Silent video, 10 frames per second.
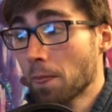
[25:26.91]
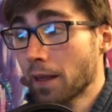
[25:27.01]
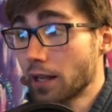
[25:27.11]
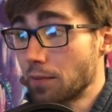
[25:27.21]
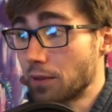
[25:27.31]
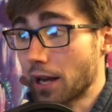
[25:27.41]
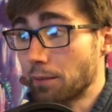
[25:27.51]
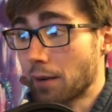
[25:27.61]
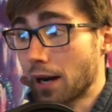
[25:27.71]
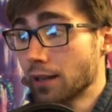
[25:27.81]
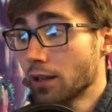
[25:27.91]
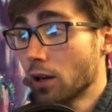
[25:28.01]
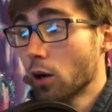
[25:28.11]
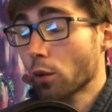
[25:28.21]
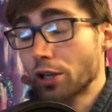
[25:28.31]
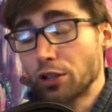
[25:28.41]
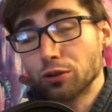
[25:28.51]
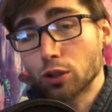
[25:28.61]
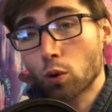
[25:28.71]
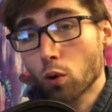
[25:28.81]
Keep that in mind. We're going to use
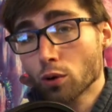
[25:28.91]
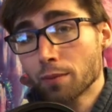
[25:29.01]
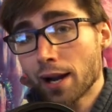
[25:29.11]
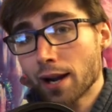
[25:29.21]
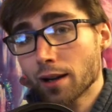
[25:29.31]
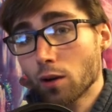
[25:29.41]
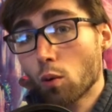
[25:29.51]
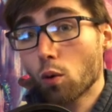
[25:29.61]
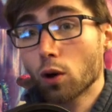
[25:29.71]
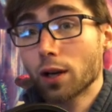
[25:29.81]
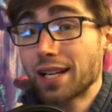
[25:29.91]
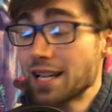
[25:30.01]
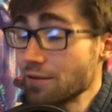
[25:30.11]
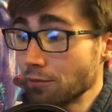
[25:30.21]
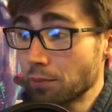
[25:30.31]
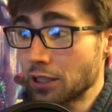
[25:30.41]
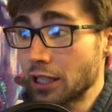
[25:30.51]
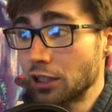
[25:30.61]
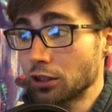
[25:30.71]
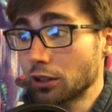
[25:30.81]
the quarterback or even
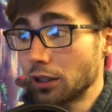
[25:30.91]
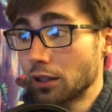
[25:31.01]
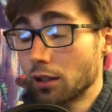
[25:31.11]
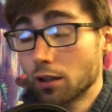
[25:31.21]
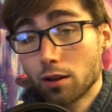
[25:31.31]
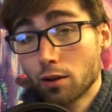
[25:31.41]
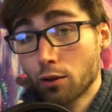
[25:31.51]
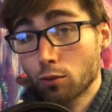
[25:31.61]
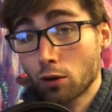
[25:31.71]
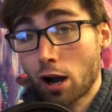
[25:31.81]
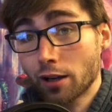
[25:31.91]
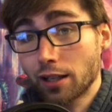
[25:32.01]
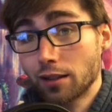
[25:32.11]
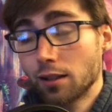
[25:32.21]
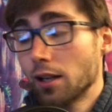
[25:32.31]
potentially the rocket.